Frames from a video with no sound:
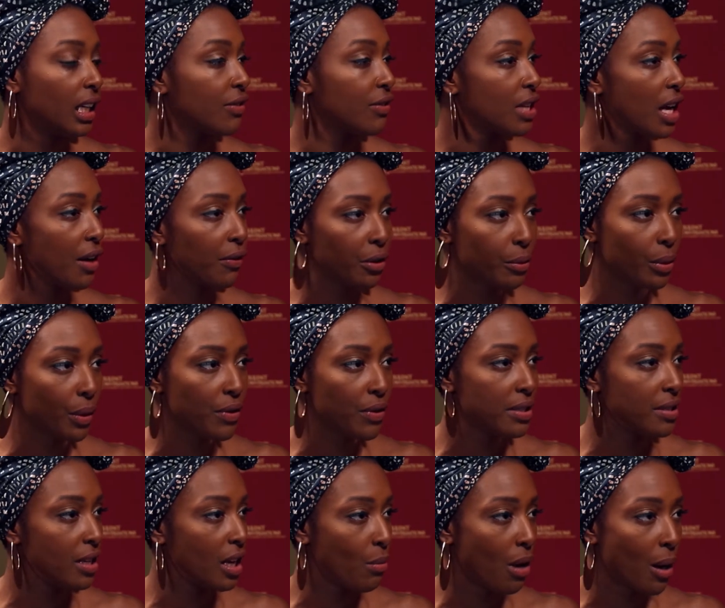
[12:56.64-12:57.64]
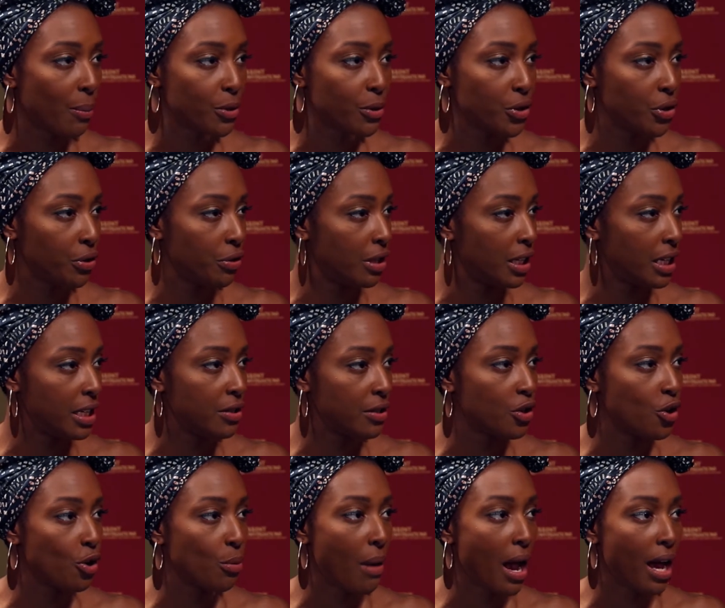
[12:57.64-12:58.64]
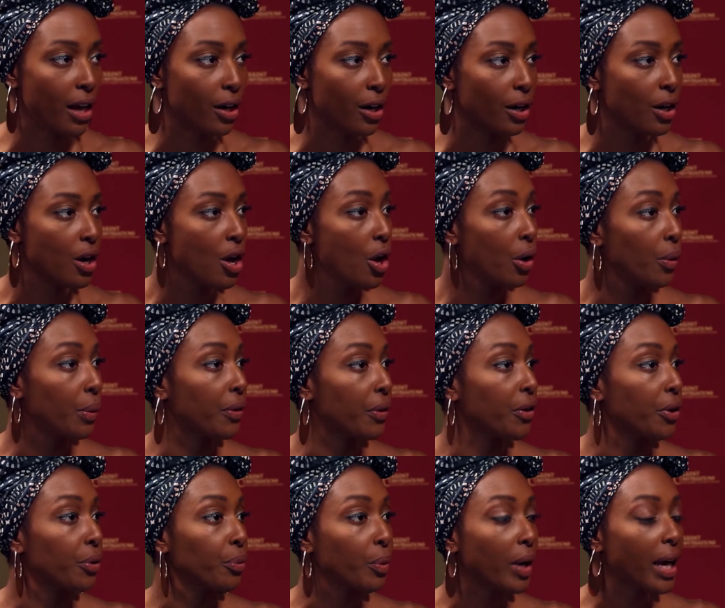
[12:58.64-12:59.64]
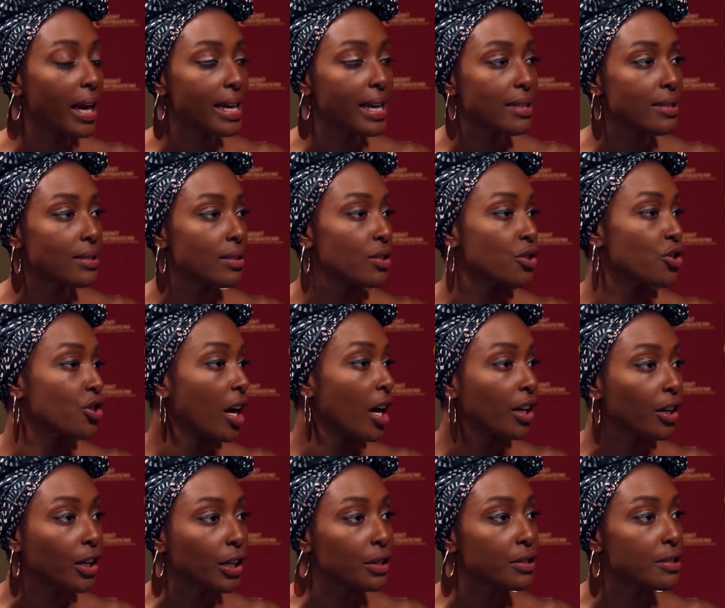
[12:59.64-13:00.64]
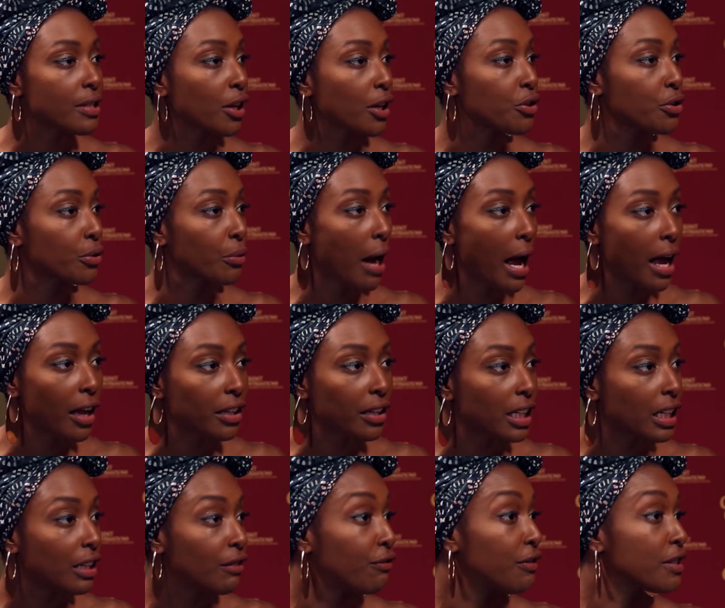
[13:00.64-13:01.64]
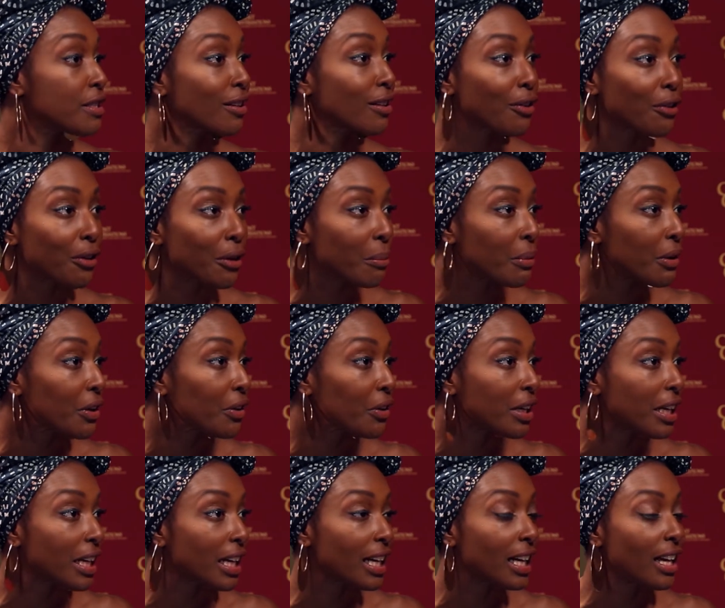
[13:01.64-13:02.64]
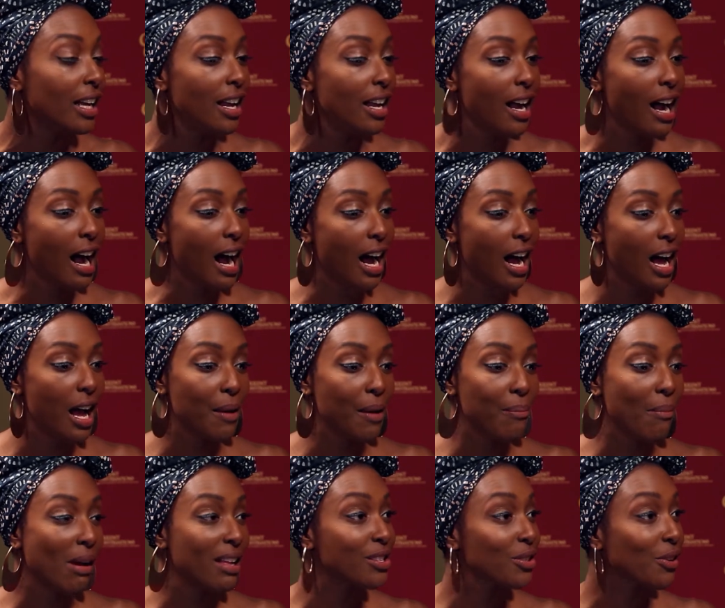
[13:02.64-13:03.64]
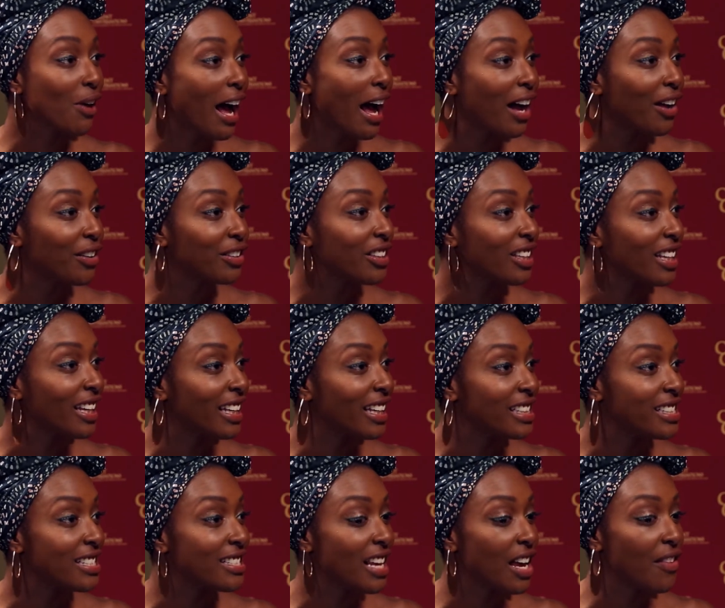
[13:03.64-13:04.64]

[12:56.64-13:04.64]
gives everyone the same opportunities, no matter what their race, gender, sexuality, physical ability, mental health is,